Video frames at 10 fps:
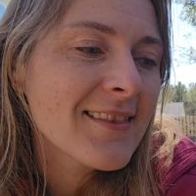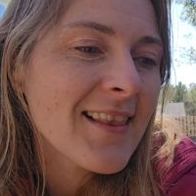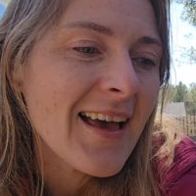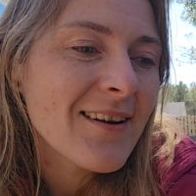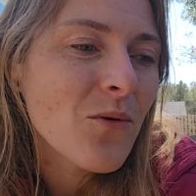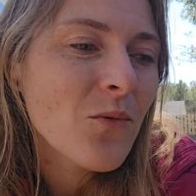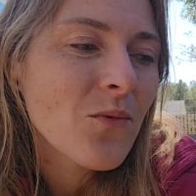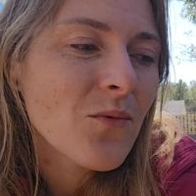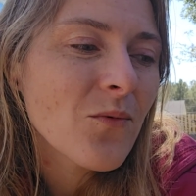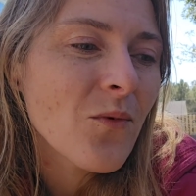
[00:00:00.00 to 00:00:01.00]
I don't
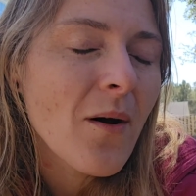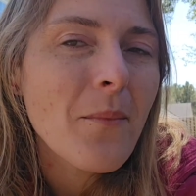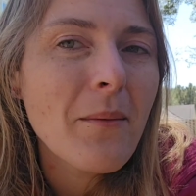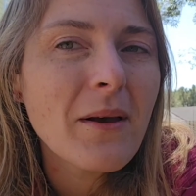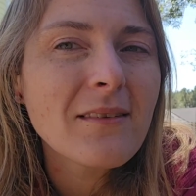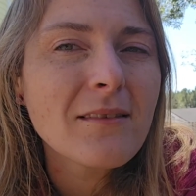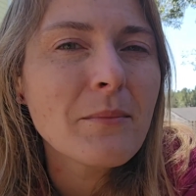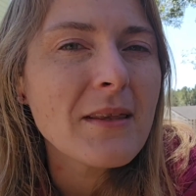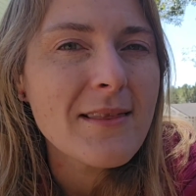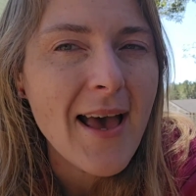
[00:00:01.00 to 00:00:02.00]
want my beds to
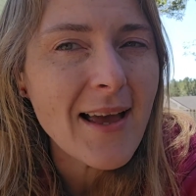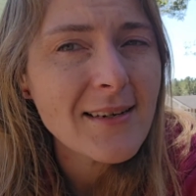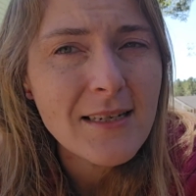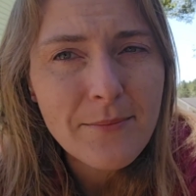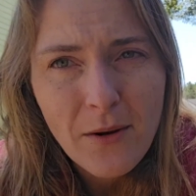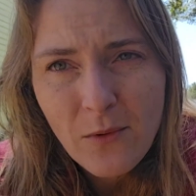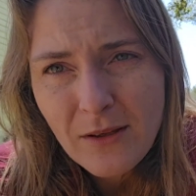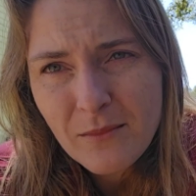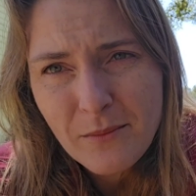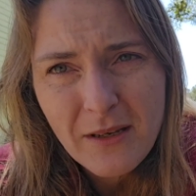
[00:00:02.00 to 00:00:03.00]
be that deep. I want
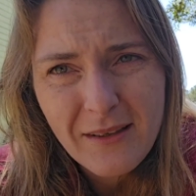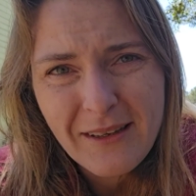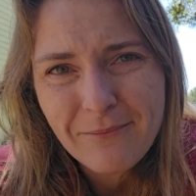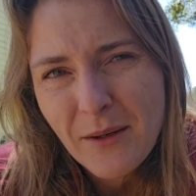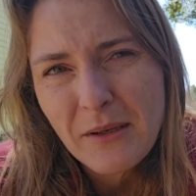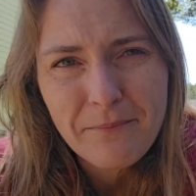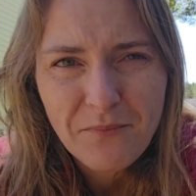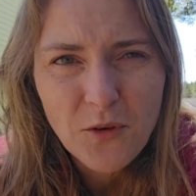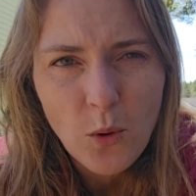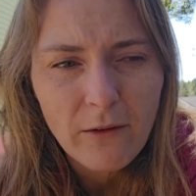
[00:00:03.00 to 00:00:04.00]
them to be like maybe
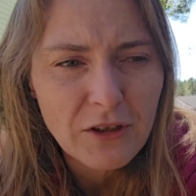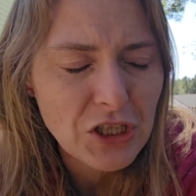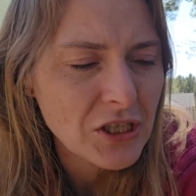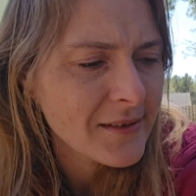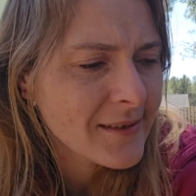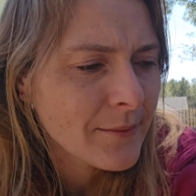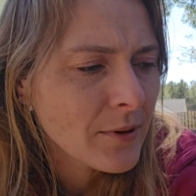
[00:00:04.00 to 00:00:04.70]
12 inches deep.